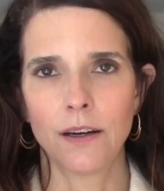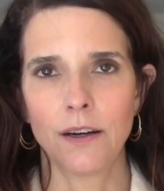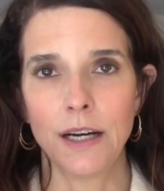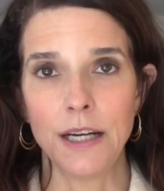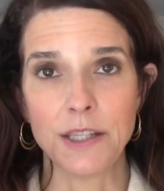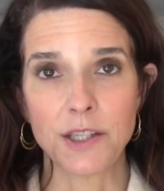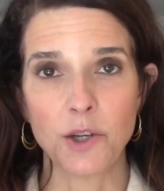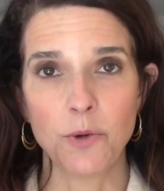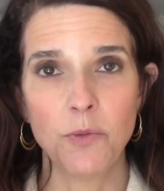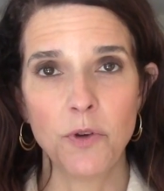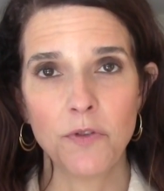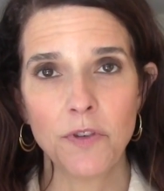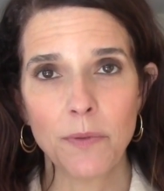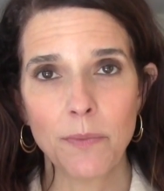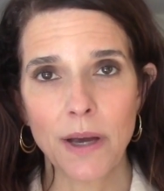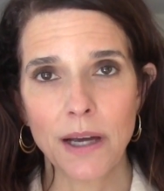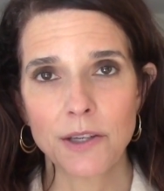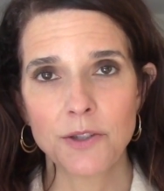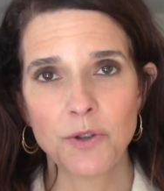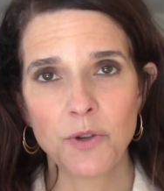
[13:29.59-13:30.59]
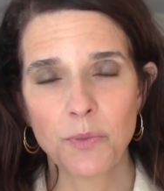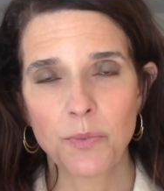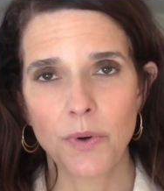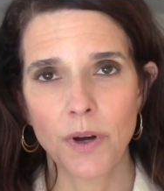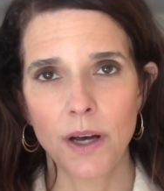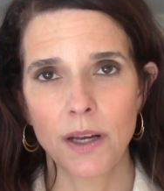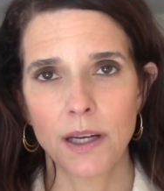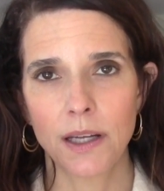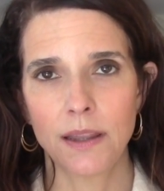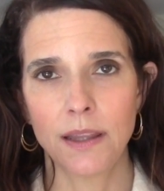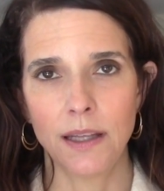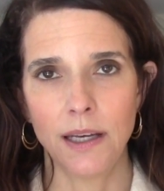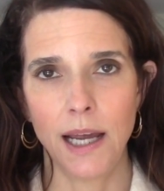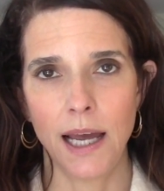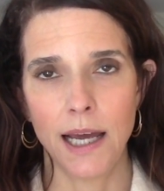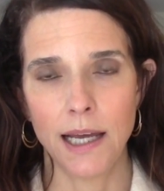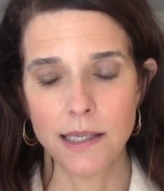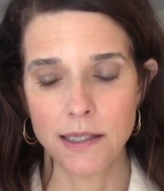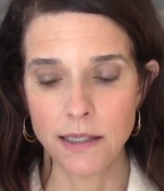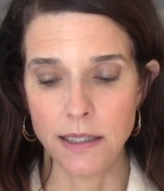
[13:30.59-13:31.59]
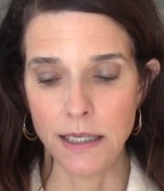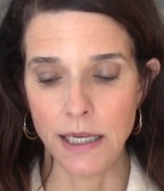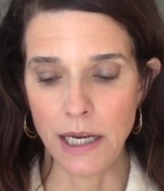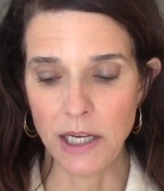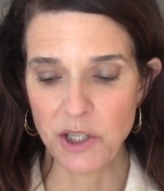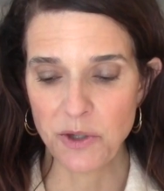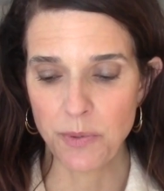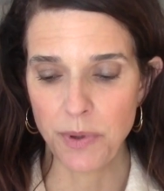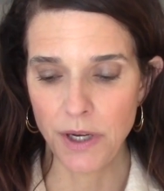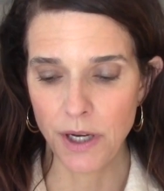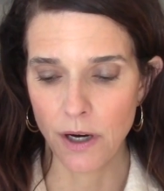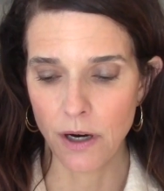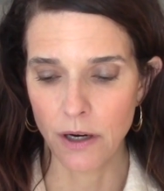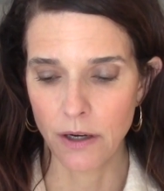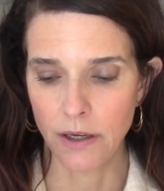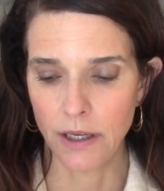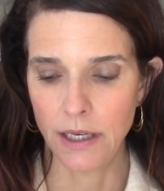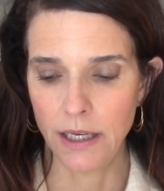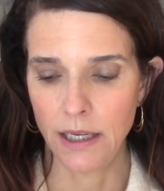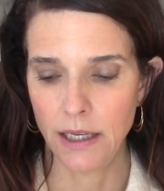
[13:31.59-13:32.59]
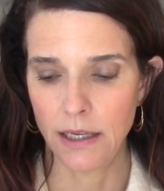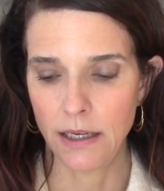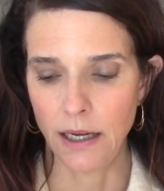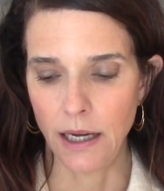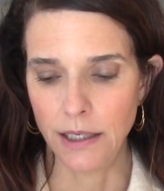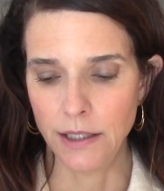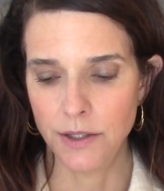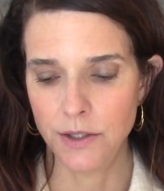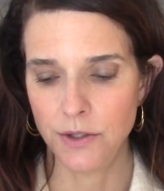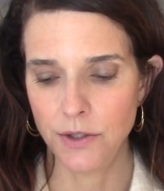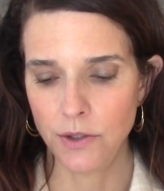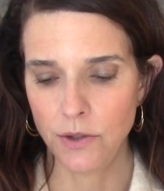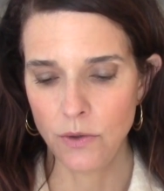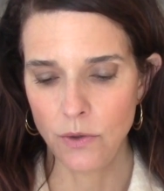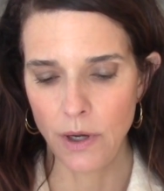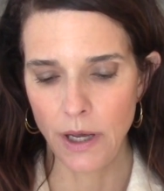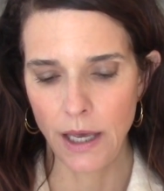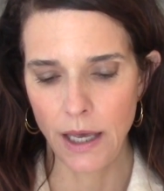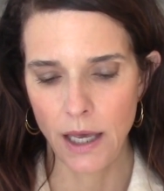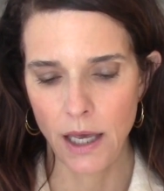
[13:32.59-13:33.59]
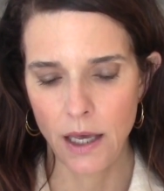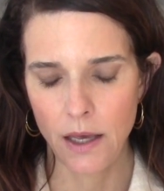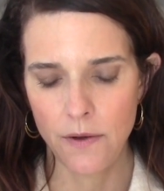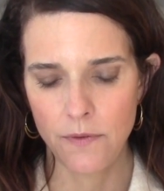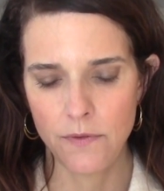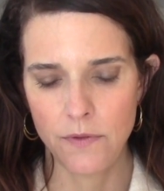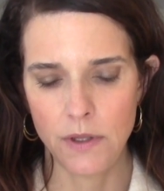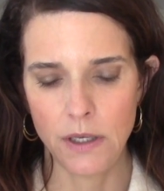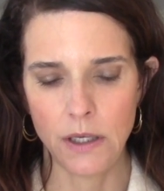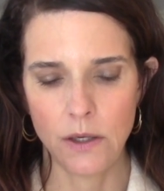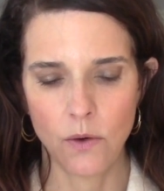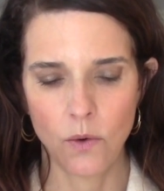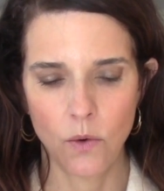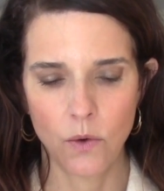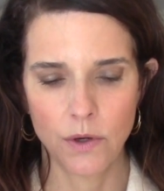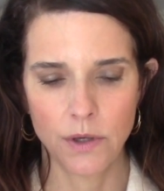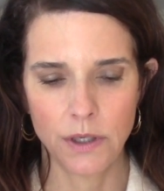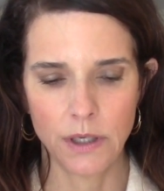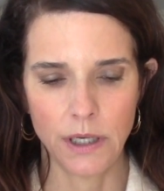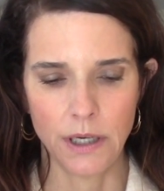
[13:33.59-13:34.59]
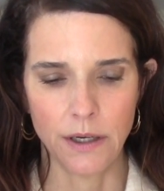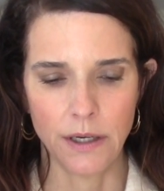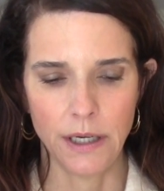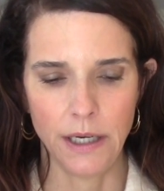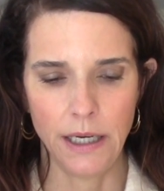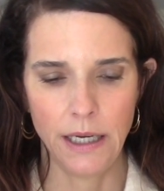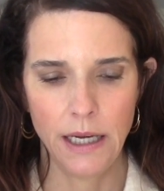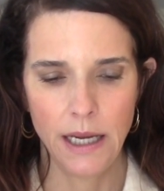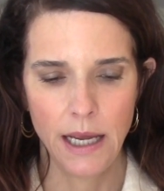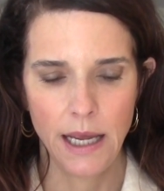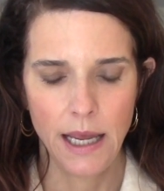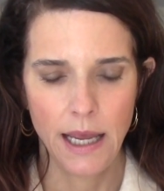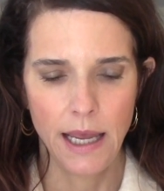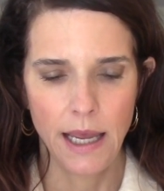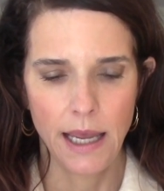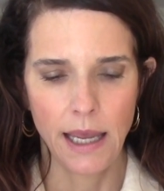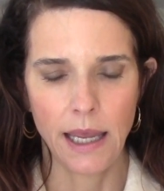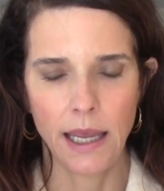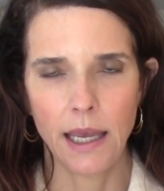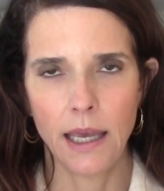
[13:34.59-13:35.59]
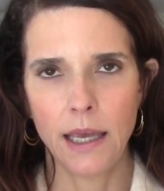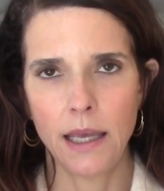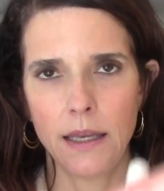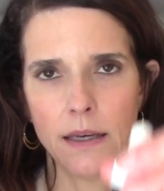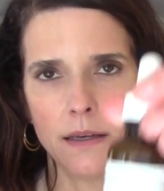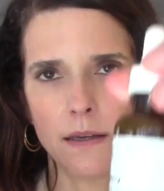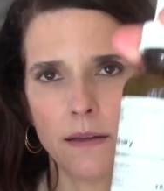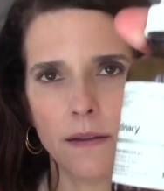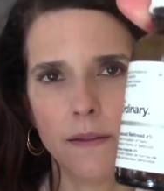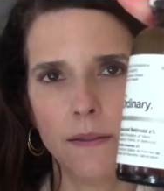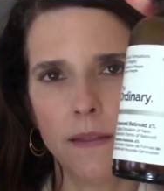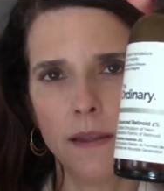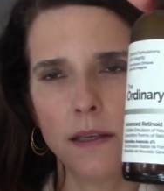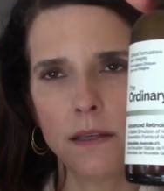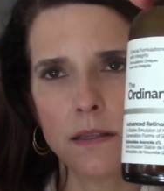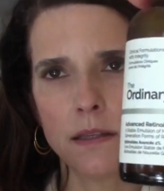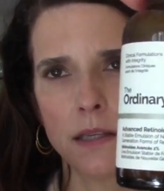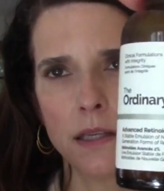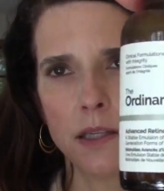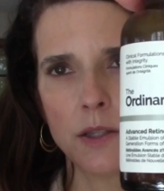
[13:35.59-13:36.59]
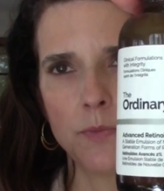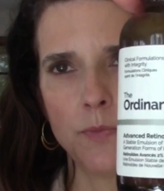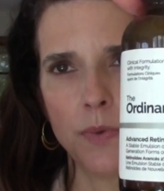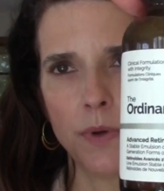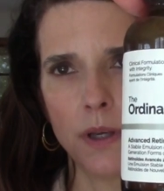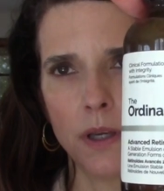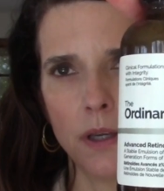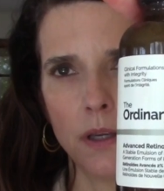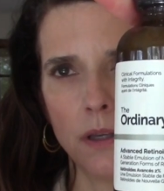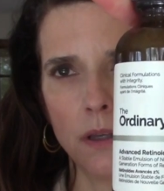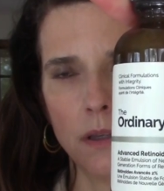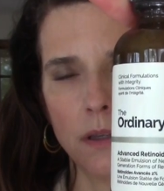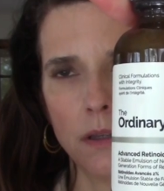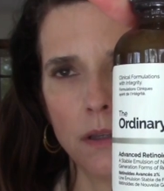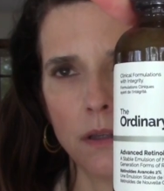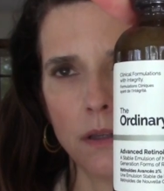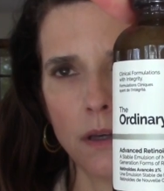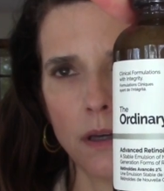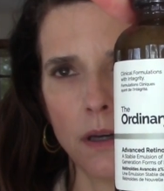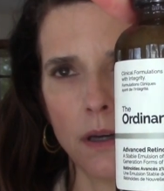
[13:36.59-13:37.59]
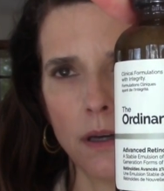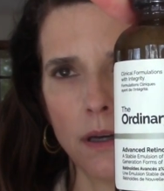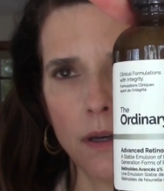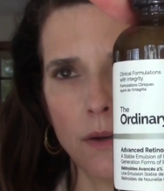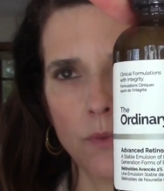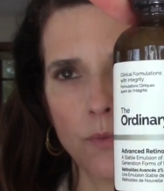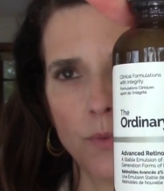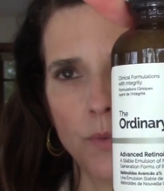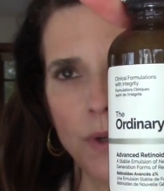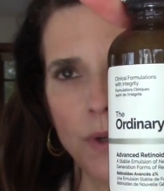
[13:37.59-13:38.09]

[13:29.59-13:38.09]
All right, so moving back to a product that has the H P R in it, I do have The Ordinary, and this has been uh,